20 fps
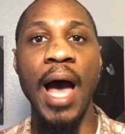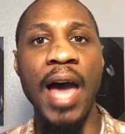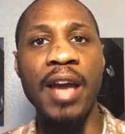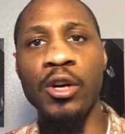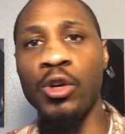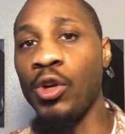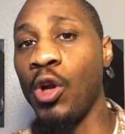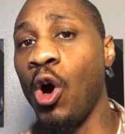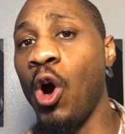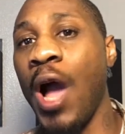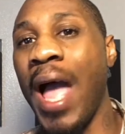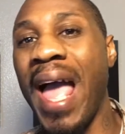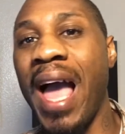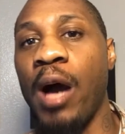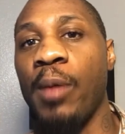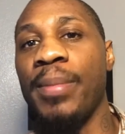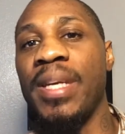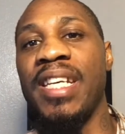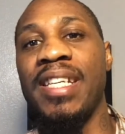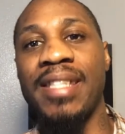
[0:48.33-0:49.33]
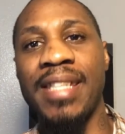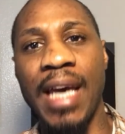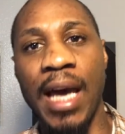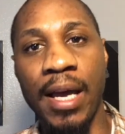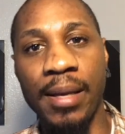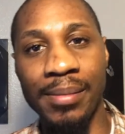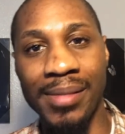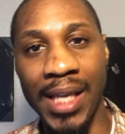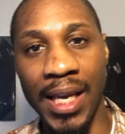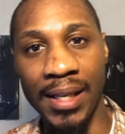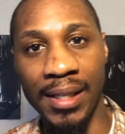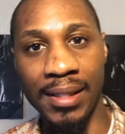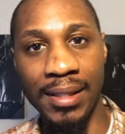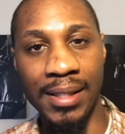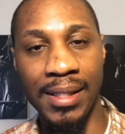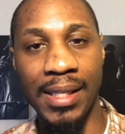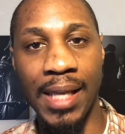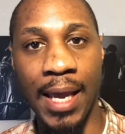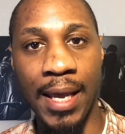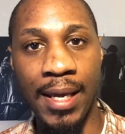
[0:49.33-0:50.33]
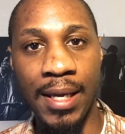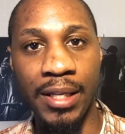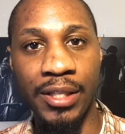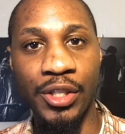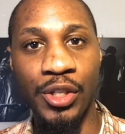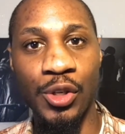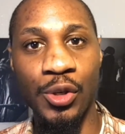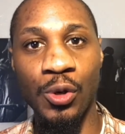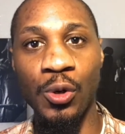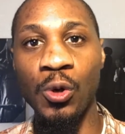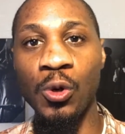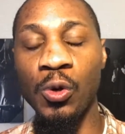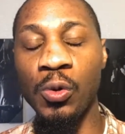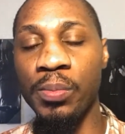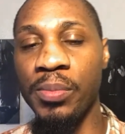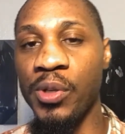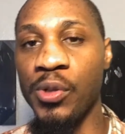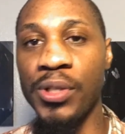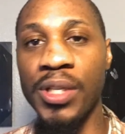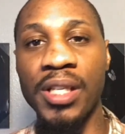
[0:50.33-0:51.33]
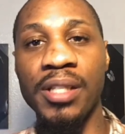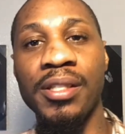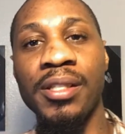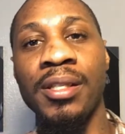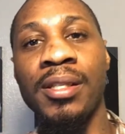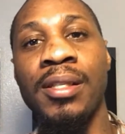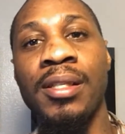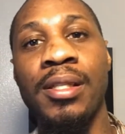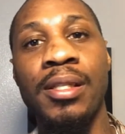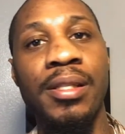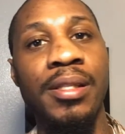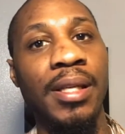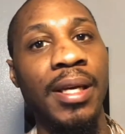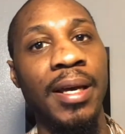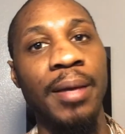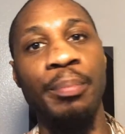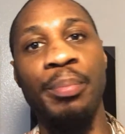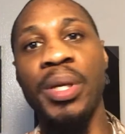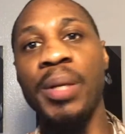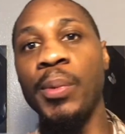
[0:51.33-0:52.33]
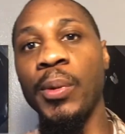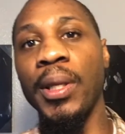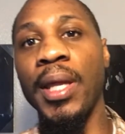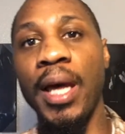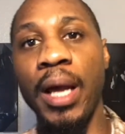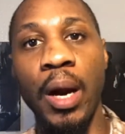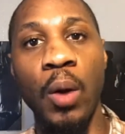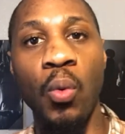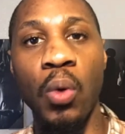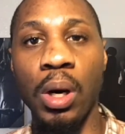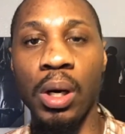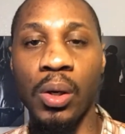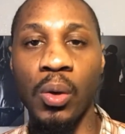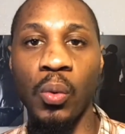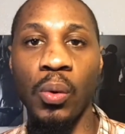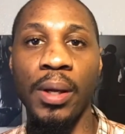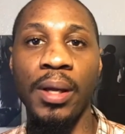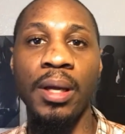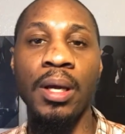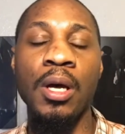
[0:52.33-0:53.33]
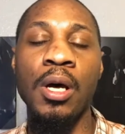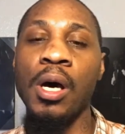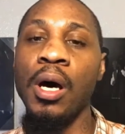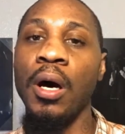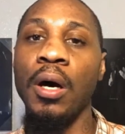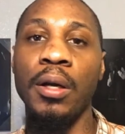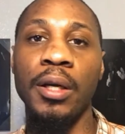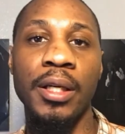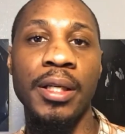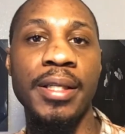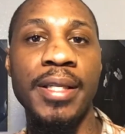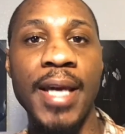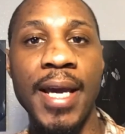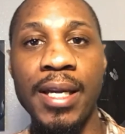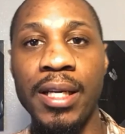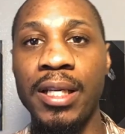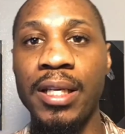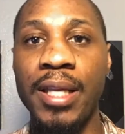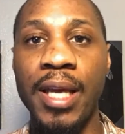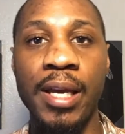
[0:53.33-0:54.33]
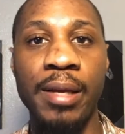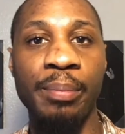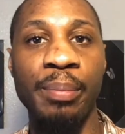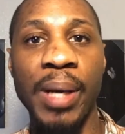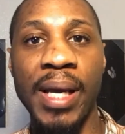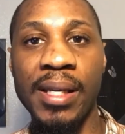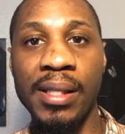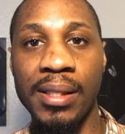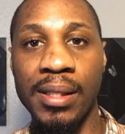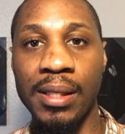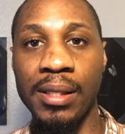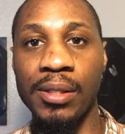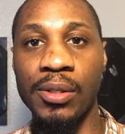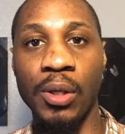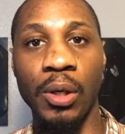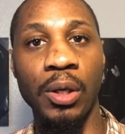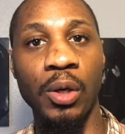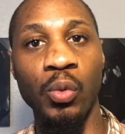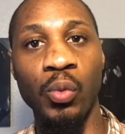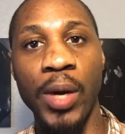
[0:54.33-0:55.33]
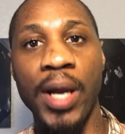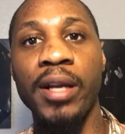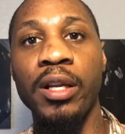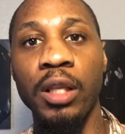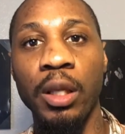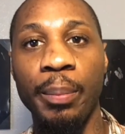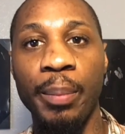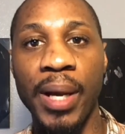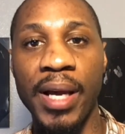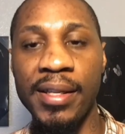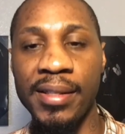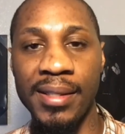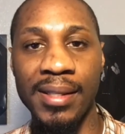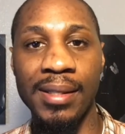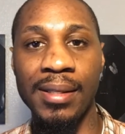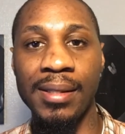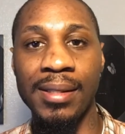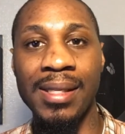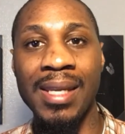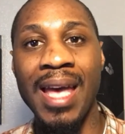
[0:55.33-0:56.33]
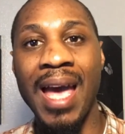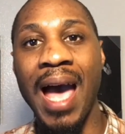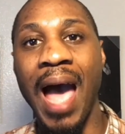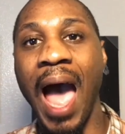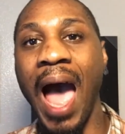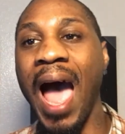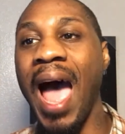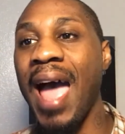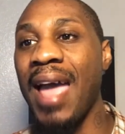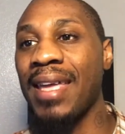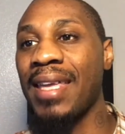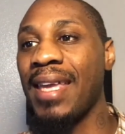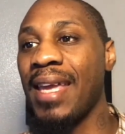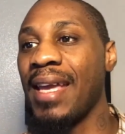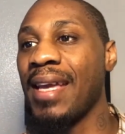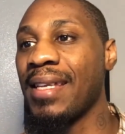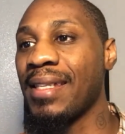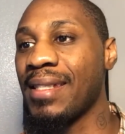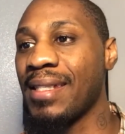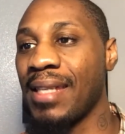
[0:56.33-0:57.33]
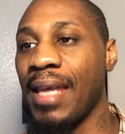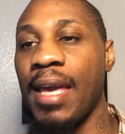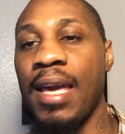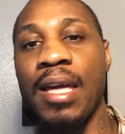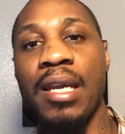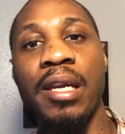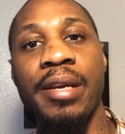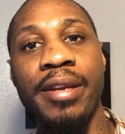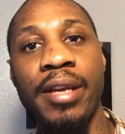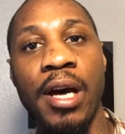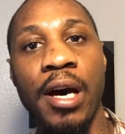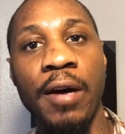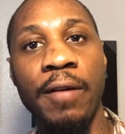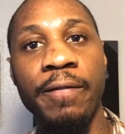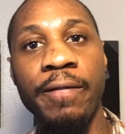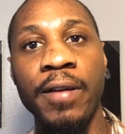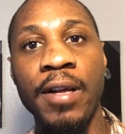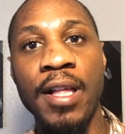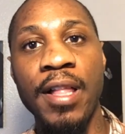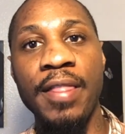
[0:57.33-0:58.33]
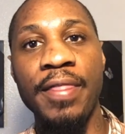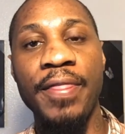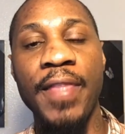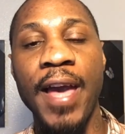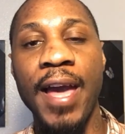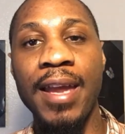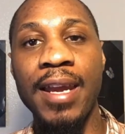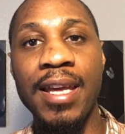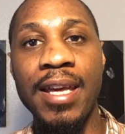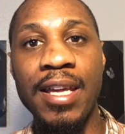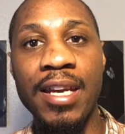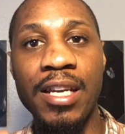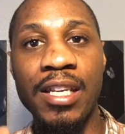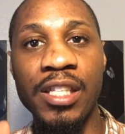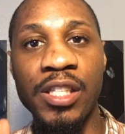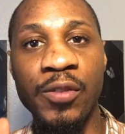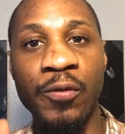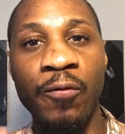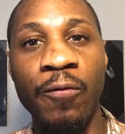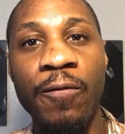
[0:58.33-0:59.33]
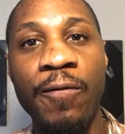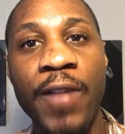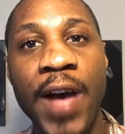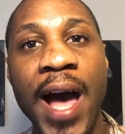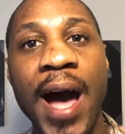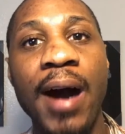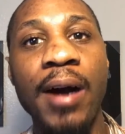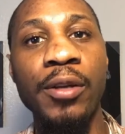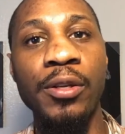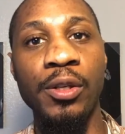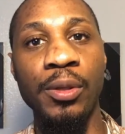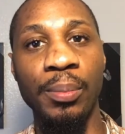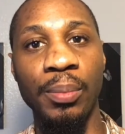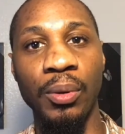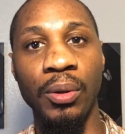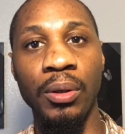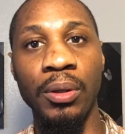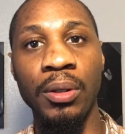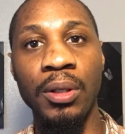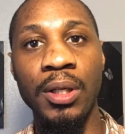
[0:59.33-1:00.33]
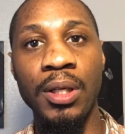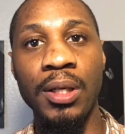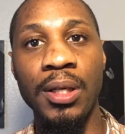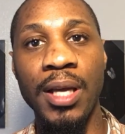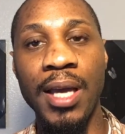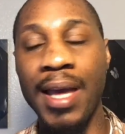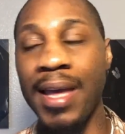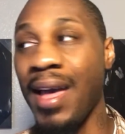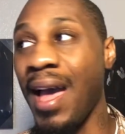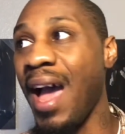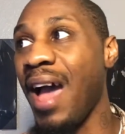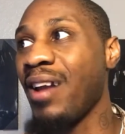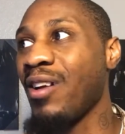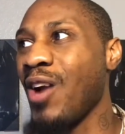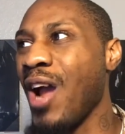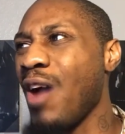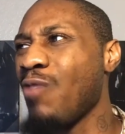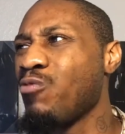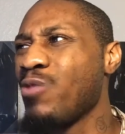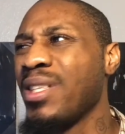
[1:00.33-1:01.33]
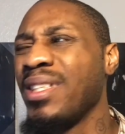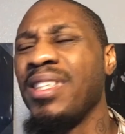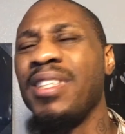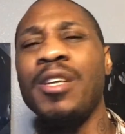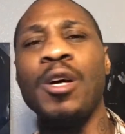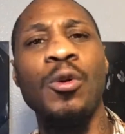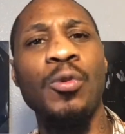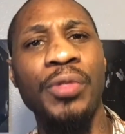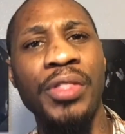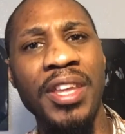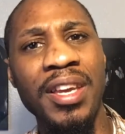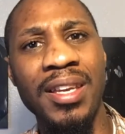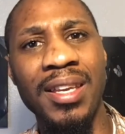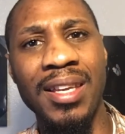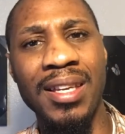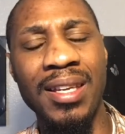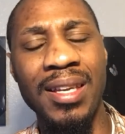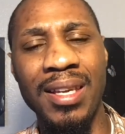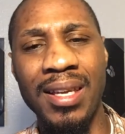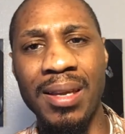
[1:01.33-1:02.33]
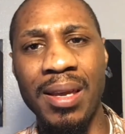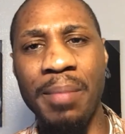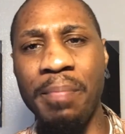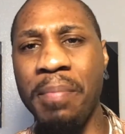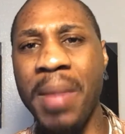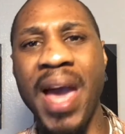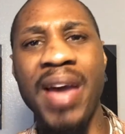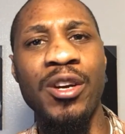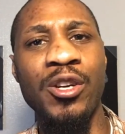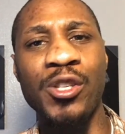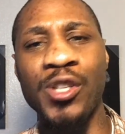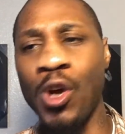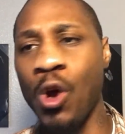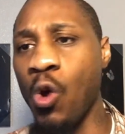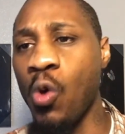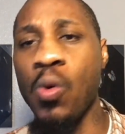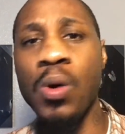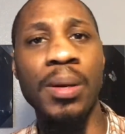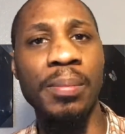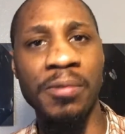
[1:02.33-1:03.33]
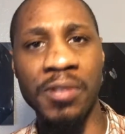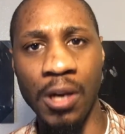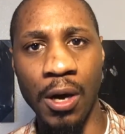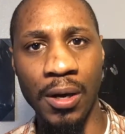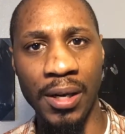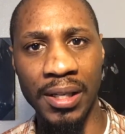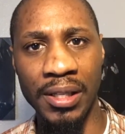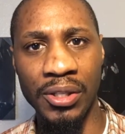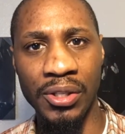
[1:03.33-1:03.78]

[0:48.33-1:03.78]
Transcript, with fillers: I don't know how many times I can say it to musicians and people that I work with on a day-to-day basis, on a regular basis. I can't say it enough that it is valuable. I, don't, I really don't think it, it matters who I'm talking